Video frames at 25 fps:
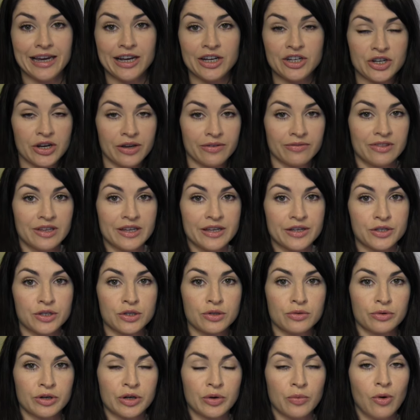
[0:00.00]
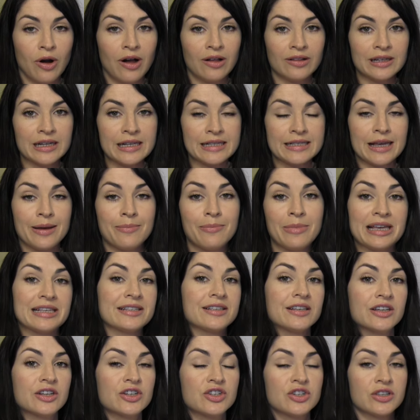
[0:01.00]
each of these three wallets a
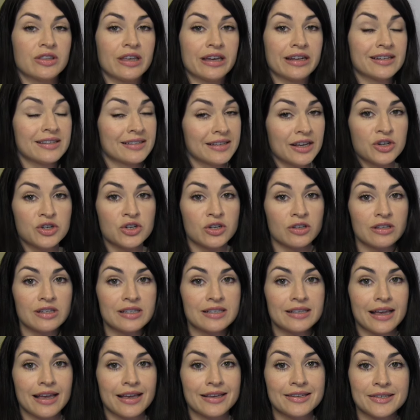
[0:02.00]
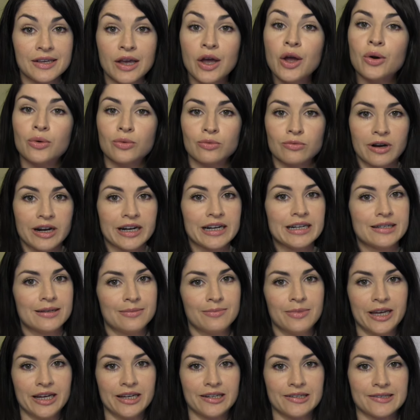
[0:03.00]
message that essentially says, ready
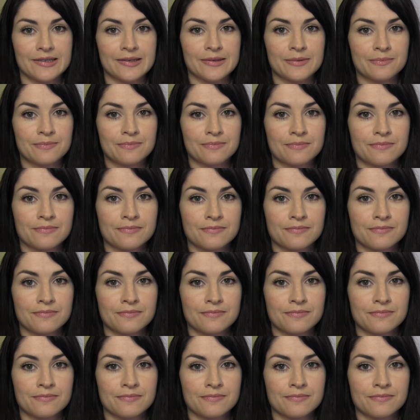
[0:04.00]
to mix.